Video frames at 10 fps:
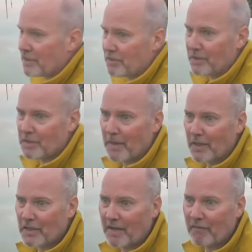estuary smell
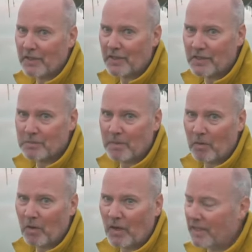is lovely. You can
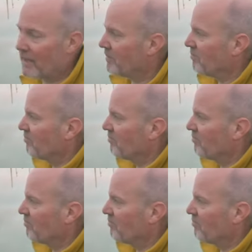smell like